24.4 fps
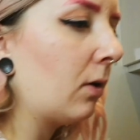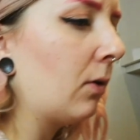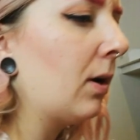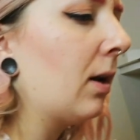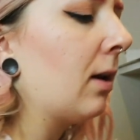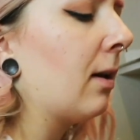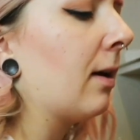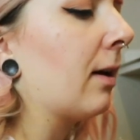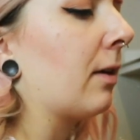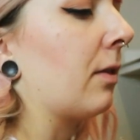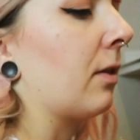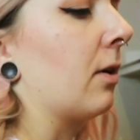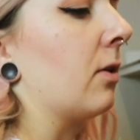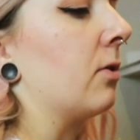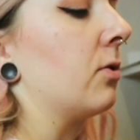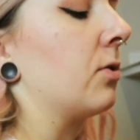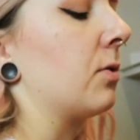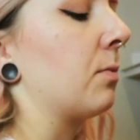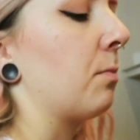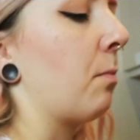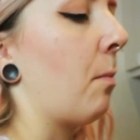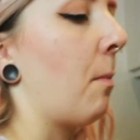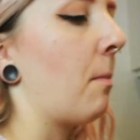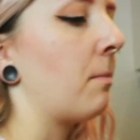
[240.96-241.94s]
I really like
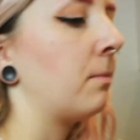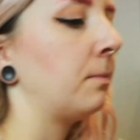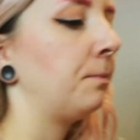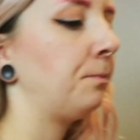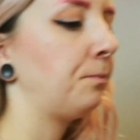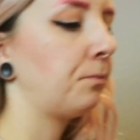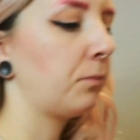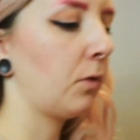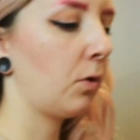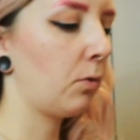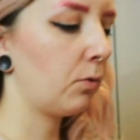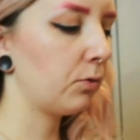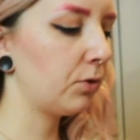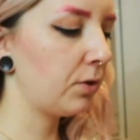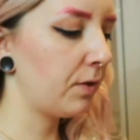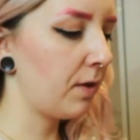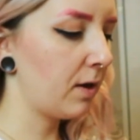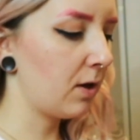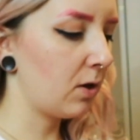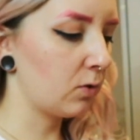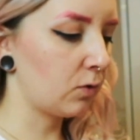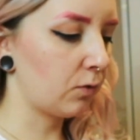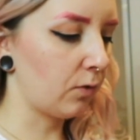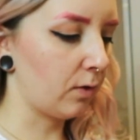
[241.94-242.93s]
those. What do
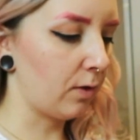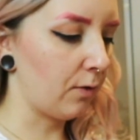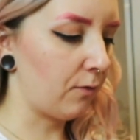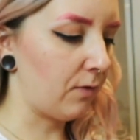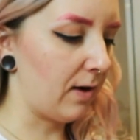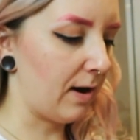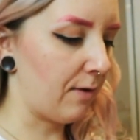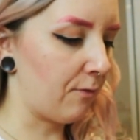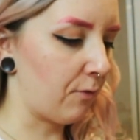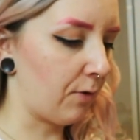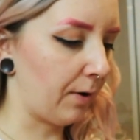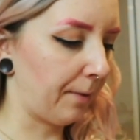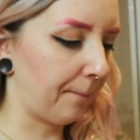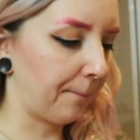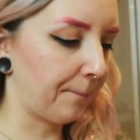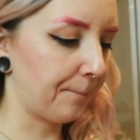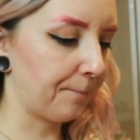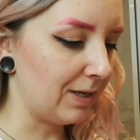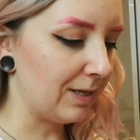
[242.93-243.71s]
they use for the flavouring?